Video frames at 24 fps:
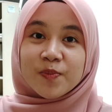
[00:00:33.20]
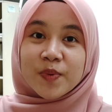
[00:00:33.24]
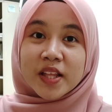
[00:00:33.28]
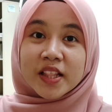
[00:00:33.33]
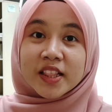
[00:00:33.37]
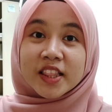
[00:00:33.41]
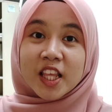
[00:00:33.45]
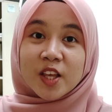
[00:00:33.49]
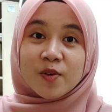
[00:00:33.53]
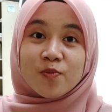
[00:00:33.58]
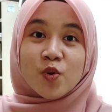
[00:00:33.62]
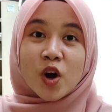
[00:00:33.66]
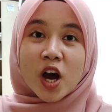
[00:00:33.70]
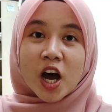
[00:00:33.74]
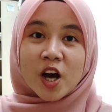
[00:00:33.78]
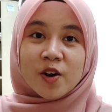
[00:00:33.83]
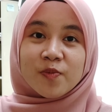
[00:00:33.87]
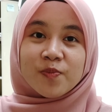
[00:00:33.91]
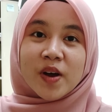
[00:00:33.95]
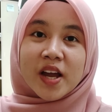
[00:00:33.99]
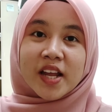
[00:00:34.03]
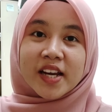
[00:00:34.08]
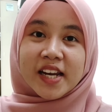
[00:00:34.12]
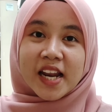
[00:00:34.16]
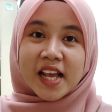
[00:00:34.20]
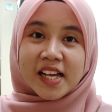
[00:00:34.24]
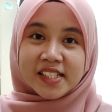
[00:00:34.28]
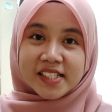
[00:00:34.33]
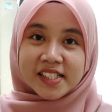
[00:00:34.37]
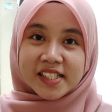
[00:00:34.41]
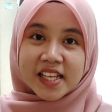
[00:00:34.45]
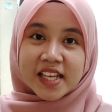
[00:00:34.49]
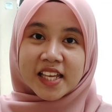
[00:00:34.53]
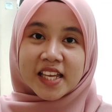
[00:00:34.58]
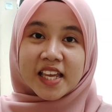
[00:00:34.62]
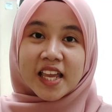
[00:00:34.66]
Binti Muhamad
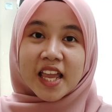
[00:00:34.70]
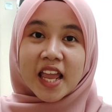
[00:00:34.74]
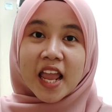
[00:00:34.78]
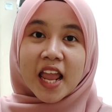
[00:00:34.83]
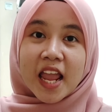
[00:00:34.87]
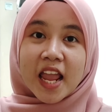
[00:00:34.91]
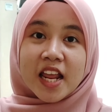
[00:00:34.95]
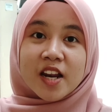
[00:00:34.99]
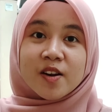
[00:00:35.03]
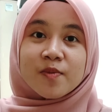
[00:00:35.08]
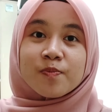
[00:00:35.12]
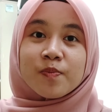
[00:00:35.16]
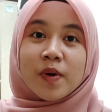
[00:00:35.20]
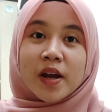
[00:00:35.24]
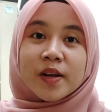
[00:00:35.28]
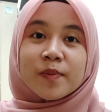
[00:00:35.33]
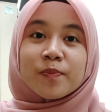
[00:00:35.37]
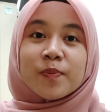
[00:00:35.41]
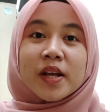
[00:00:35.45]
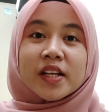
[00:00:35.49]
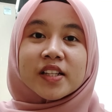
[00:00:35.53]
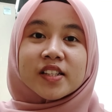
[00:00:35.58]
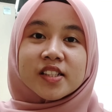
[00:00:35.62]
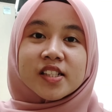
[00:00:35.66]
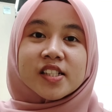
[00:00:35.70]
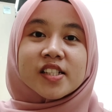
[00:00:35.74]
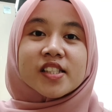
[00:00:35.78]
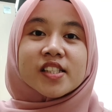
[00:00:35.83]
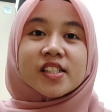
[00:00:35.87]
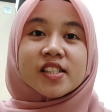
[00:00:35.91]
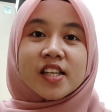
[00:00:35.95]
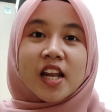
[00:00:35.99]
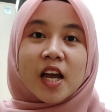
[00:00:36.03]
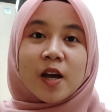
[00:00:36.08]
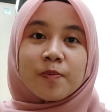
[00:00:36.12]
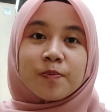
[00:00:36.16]
Nazer and my matrix
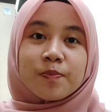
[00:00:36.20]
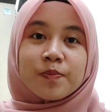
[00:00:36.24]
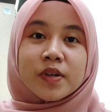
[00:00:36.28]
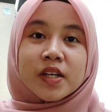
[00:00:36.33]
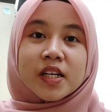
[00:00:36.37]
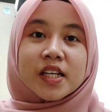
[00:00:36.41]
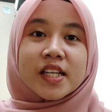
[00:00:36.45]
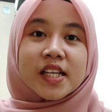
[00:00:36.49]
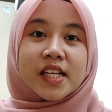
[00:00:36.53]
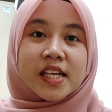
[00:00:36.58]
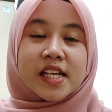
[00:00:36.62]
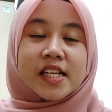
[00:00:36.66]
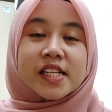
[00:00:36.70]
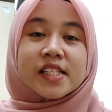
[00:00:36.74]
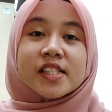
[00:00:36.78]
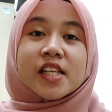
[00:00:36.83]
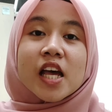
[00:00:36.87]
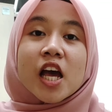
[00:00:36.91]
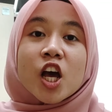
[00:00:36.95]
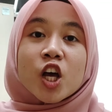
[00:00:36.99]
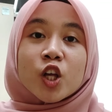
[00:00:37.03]
number is